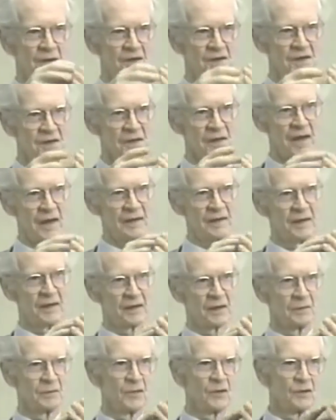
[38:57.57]
this is likely
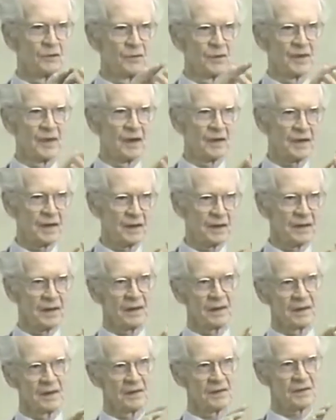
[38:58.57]
to move without
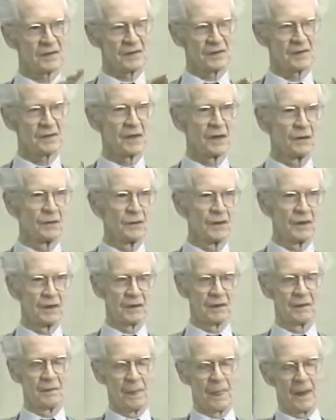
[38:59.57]
hitting this and so
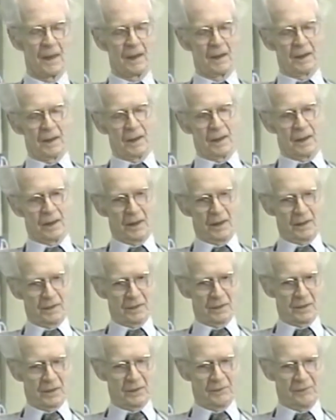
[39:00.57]
on.
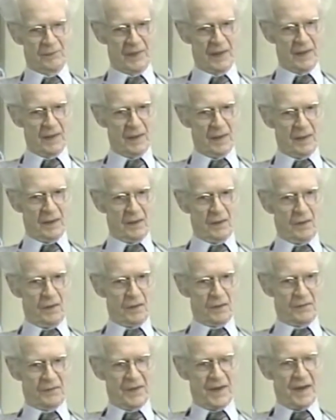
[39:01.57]
And
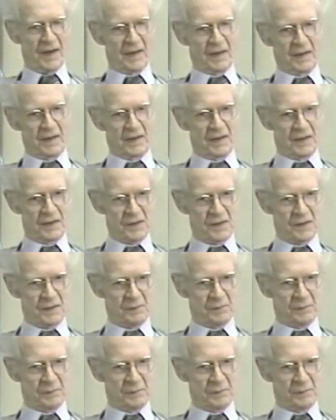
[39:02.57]
all of that is